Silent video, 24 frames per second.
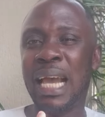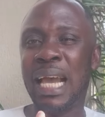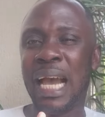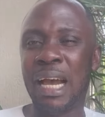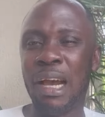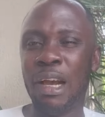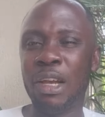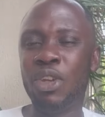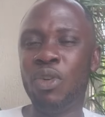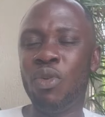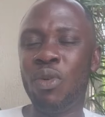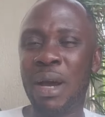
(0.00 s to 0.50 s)

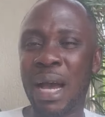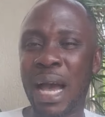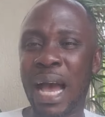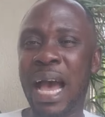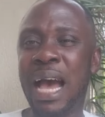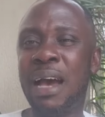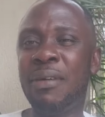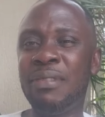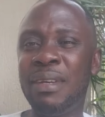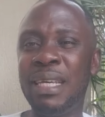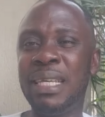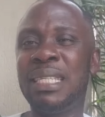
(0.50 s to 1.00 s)
uh, you
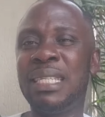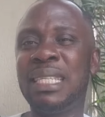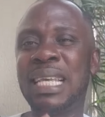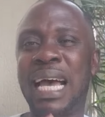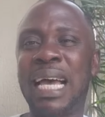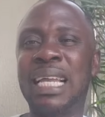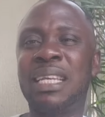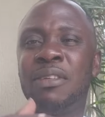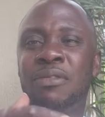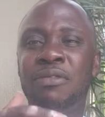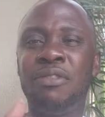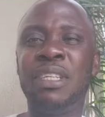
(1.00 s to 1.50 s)
have this
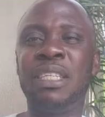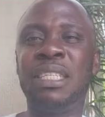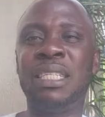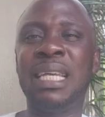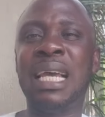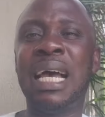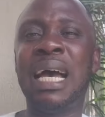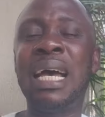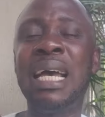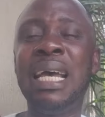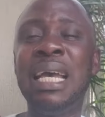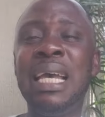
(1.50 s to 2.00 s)

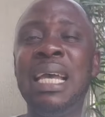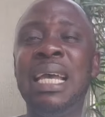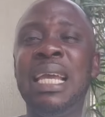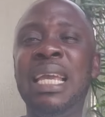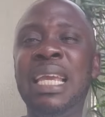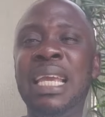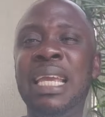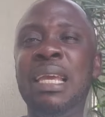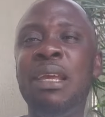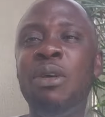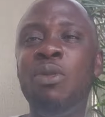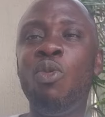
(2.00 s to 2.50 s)
artificial
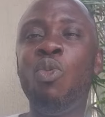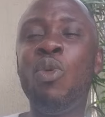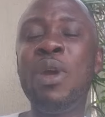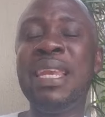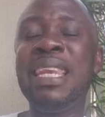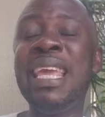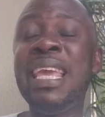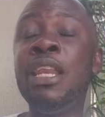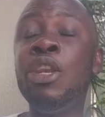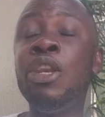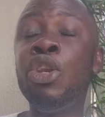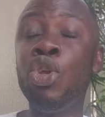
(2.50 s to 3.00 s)
in
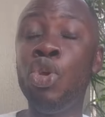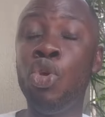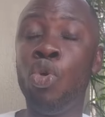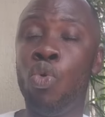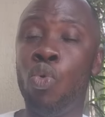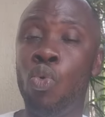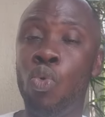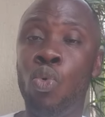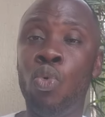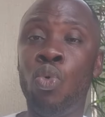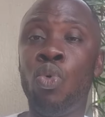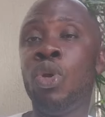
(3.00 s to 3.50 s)
within
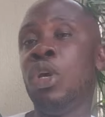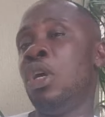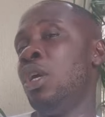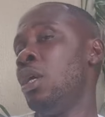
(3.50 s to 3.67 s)
you